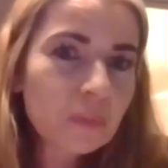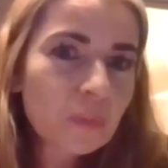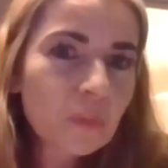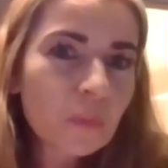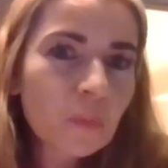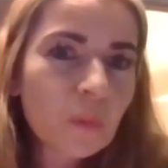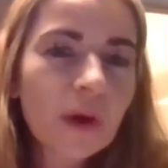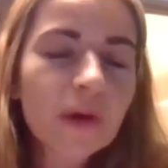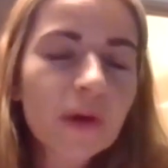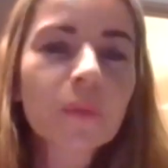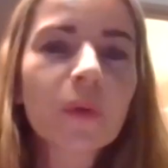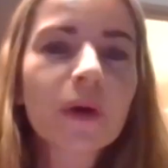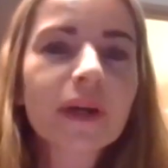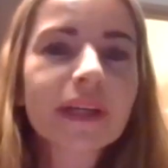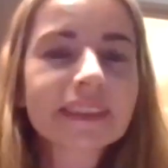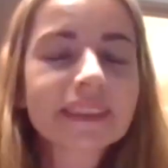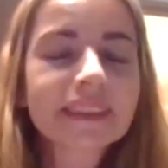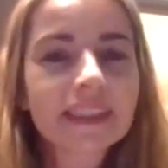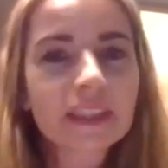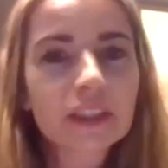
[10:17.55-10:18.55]
What
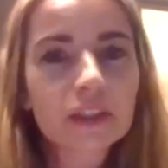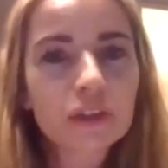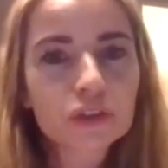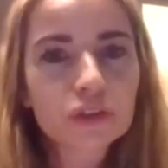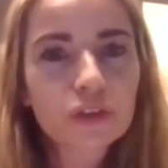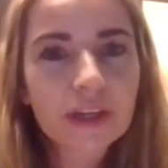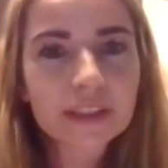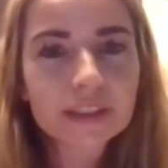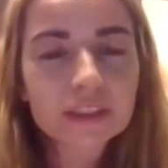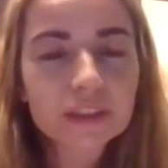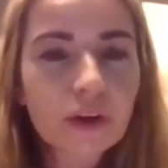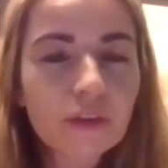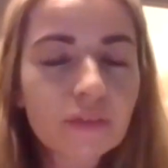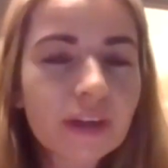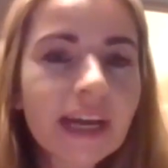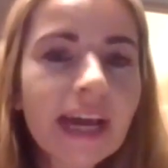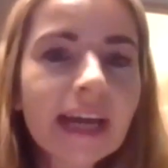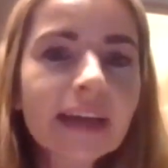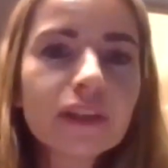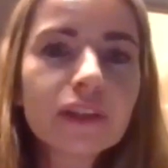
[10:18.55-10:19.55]
is it that you're trying to solve, and
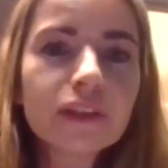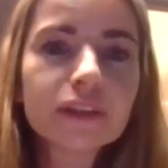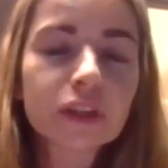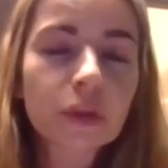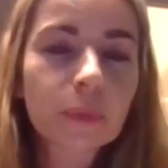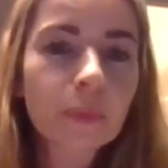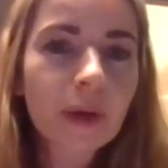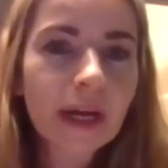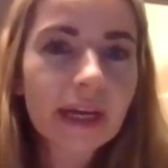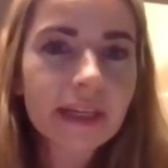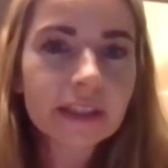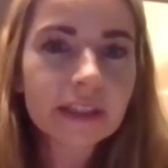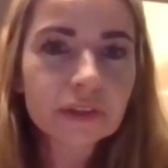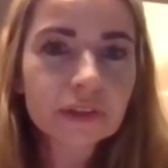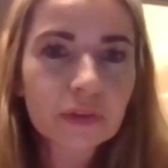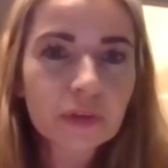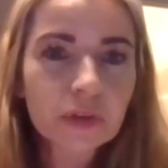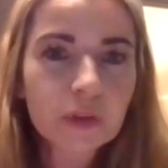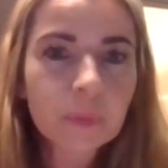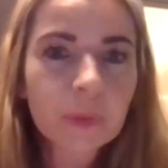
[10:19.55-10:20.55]
can you use a pilot
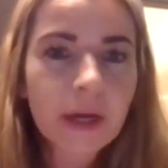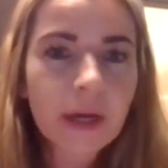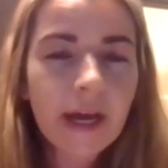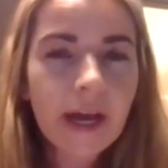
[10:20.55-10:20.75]
group?